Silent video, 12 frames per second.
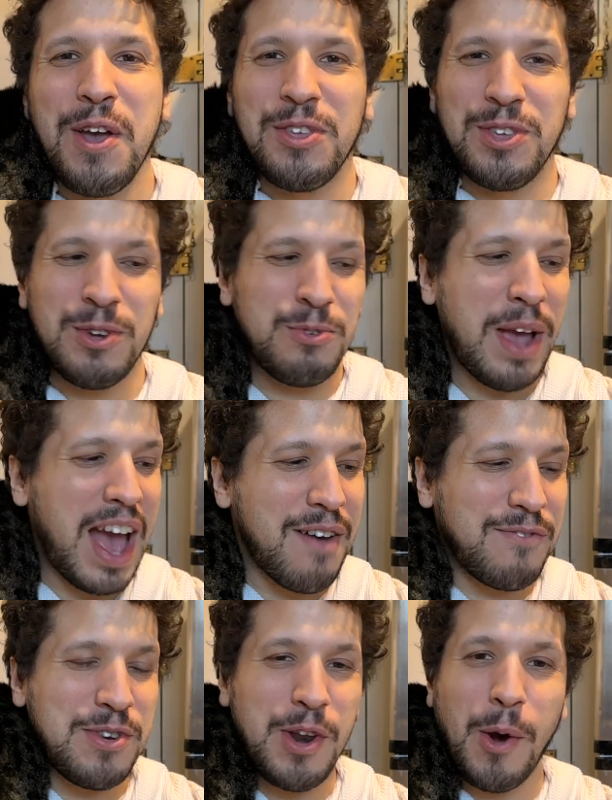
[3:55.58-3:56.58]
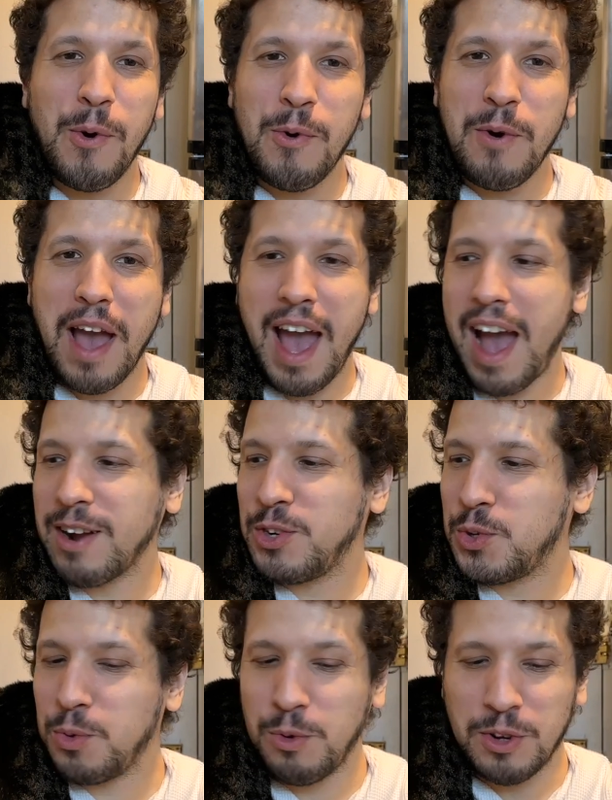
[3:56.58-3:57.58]
You have no
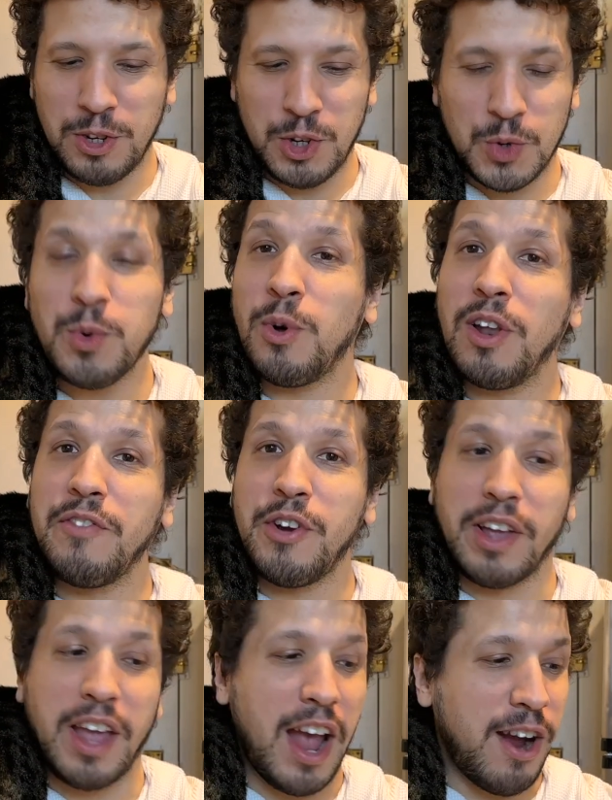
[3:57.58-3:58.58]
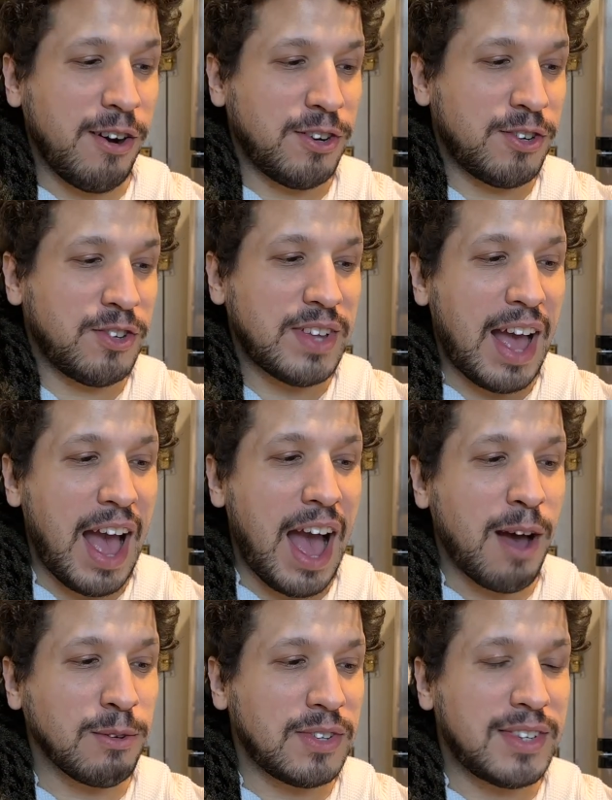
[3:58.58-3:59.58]
actual control of your characters
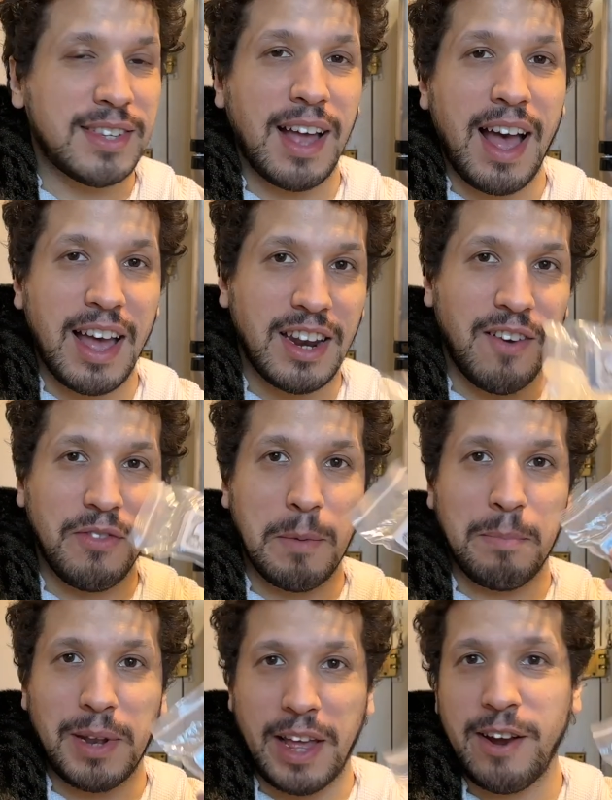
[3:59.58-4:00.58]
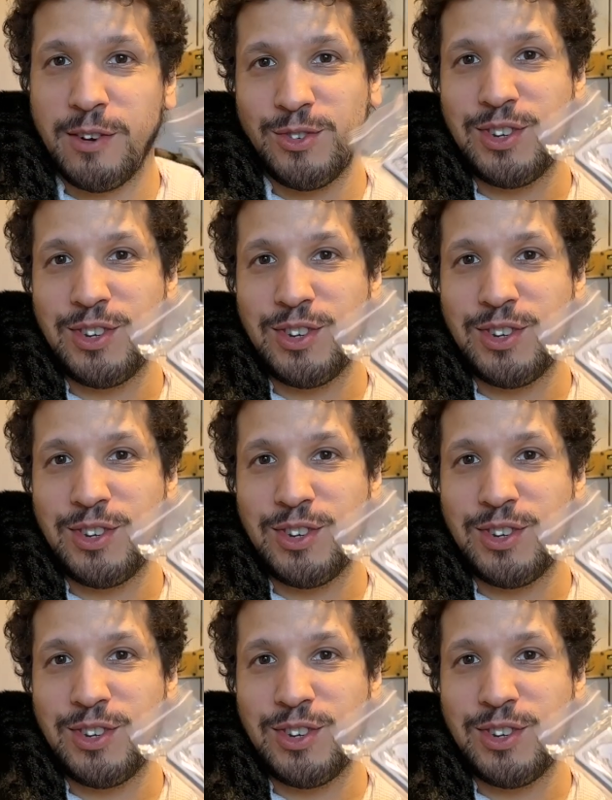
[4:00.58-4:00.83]
outside of the player's